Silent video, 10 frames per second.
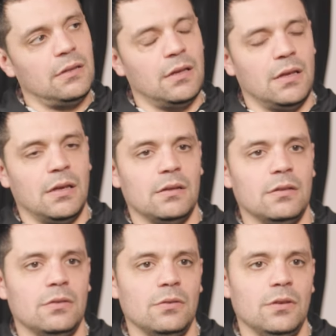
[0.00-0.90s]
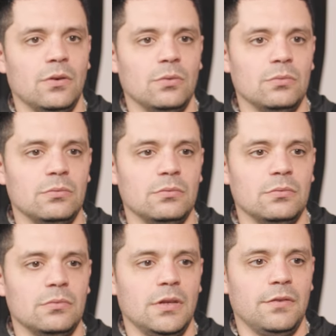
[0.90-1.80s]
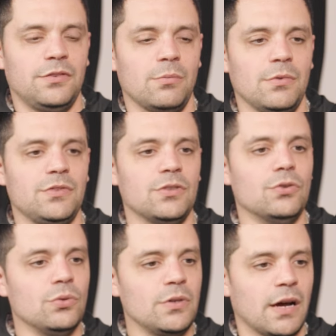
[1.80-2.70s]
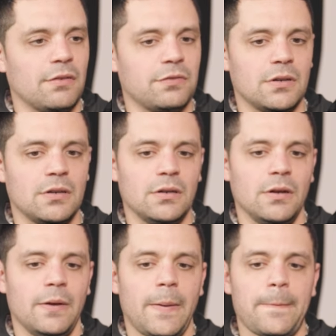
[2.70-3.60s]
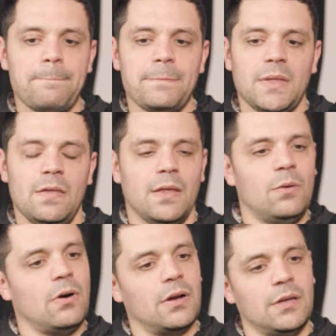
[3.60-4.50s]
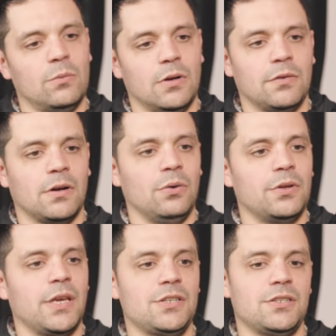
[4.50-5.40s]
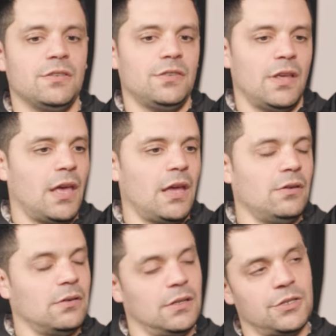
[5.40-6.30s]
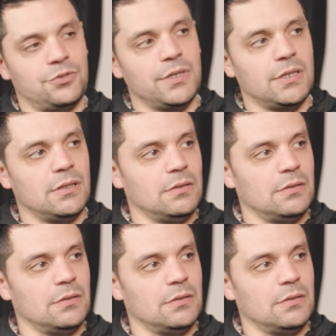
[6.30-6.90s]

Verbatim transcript: And, you know, if someone's a new golfer and they walk in one of our locations, A, you're going to get treated